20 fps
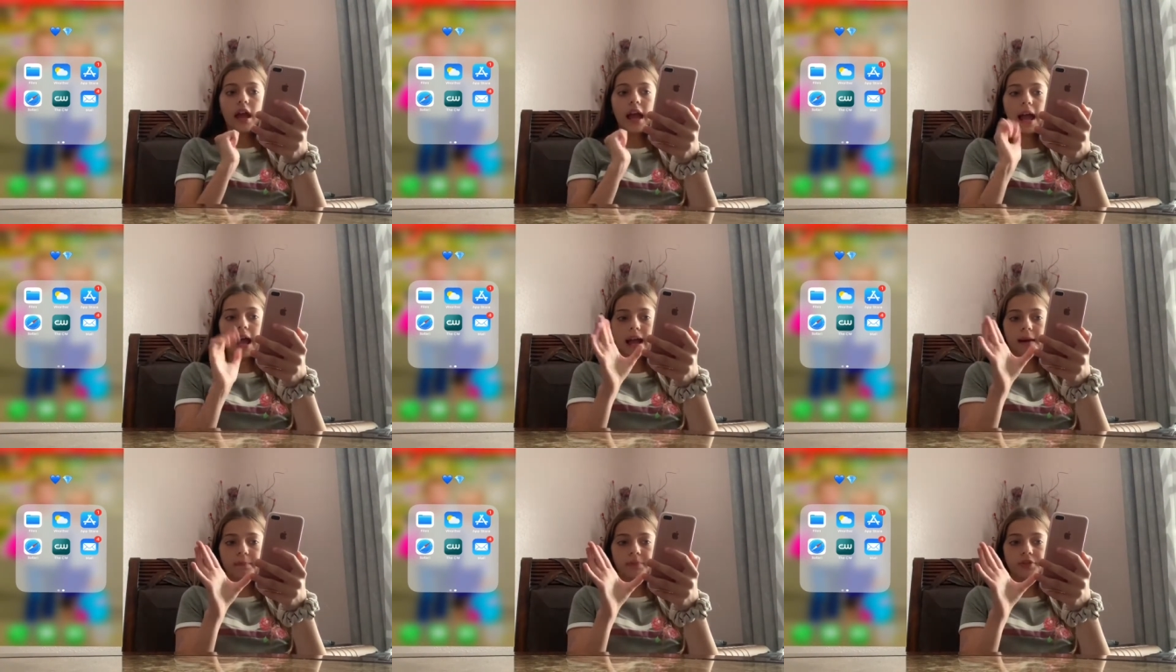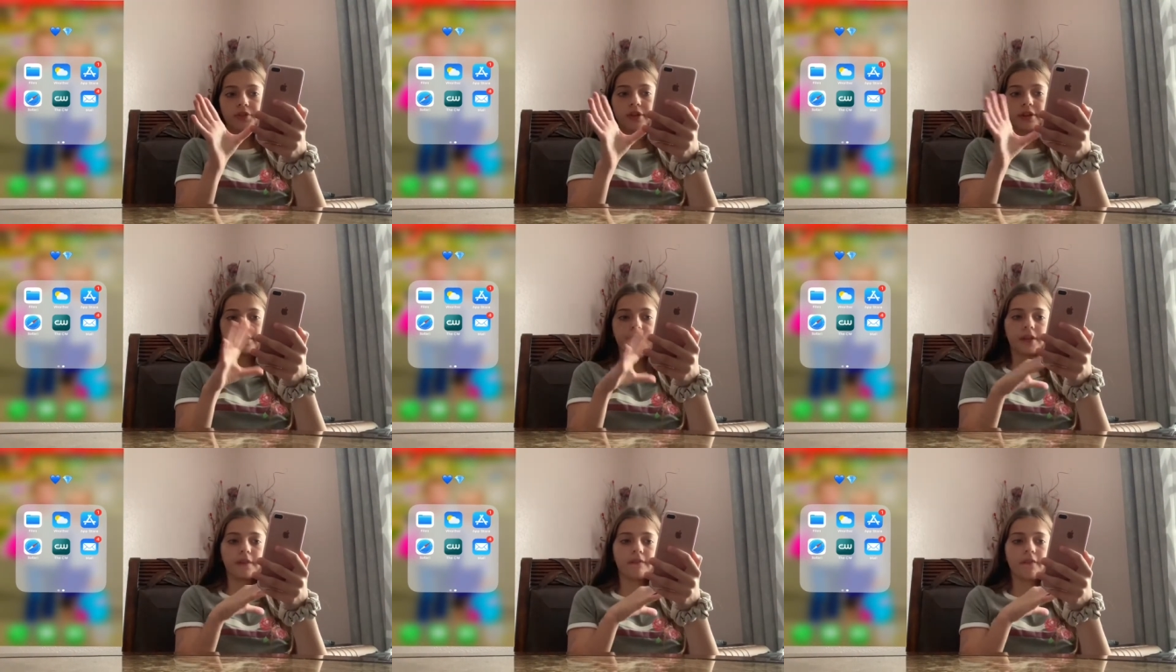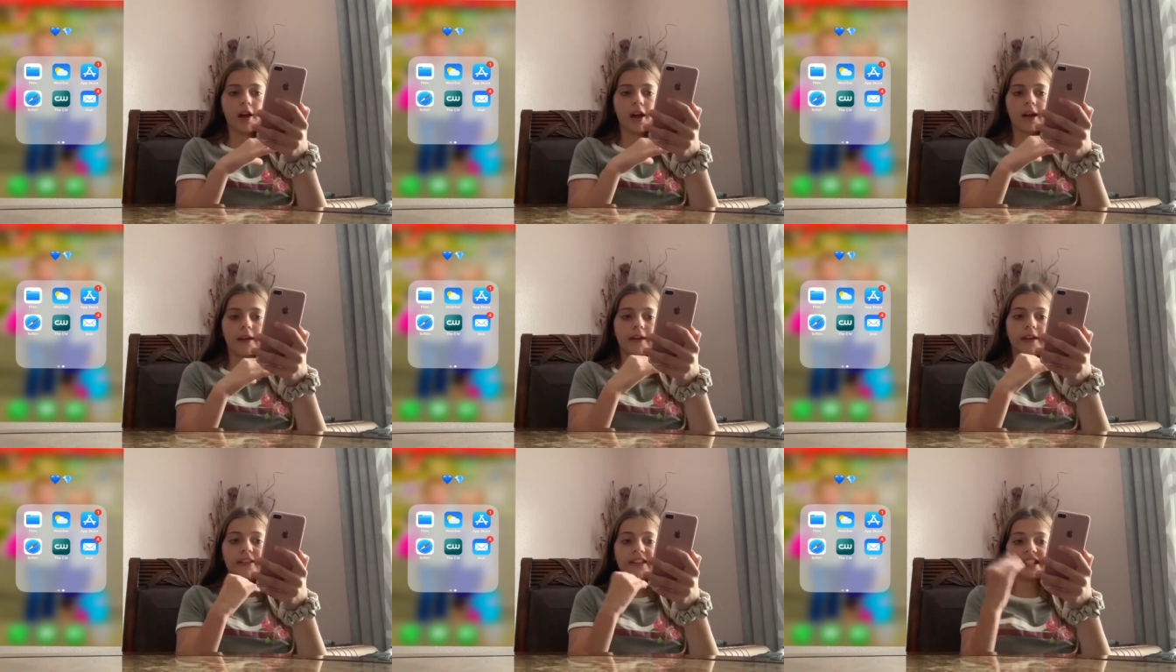Apsa,
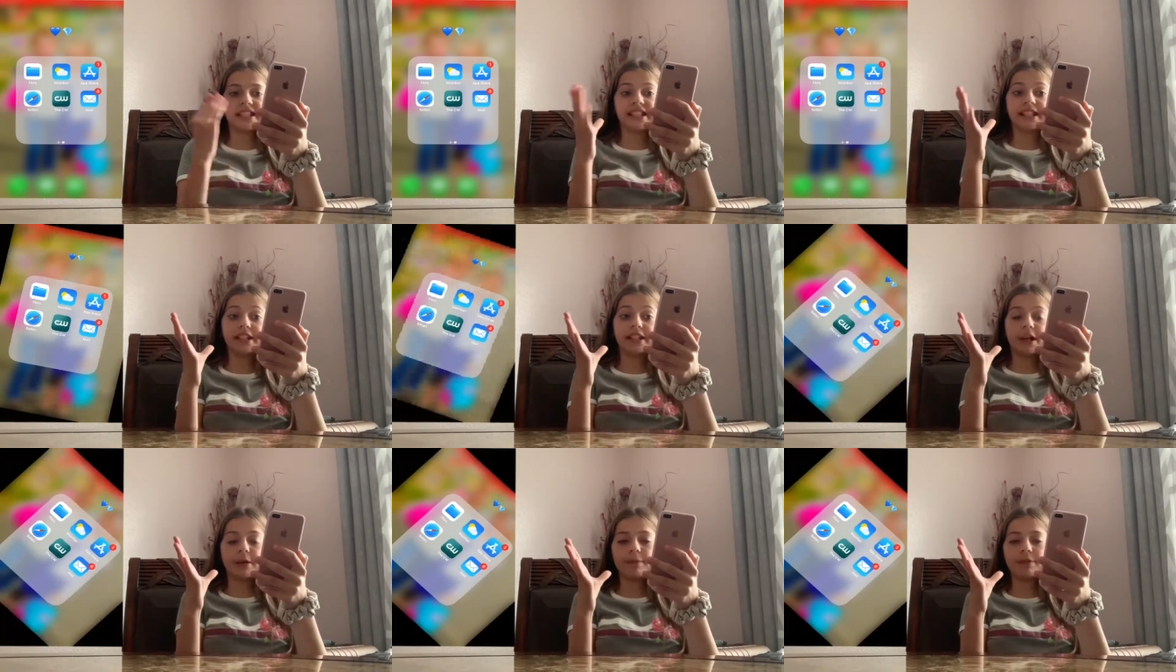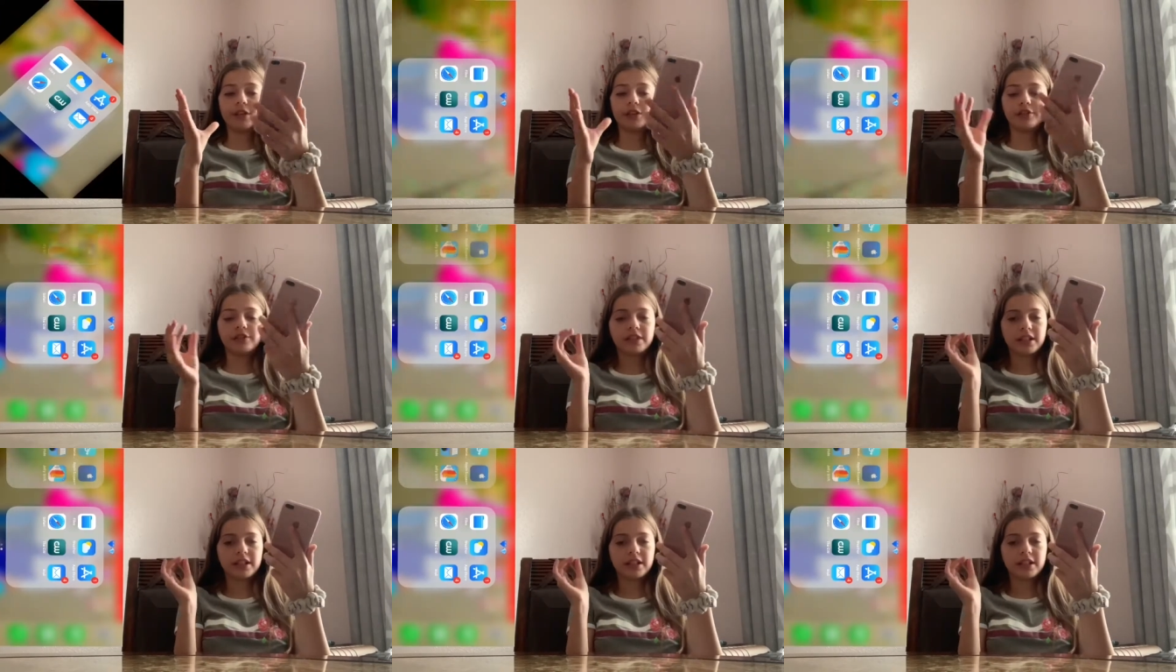Safari, CW.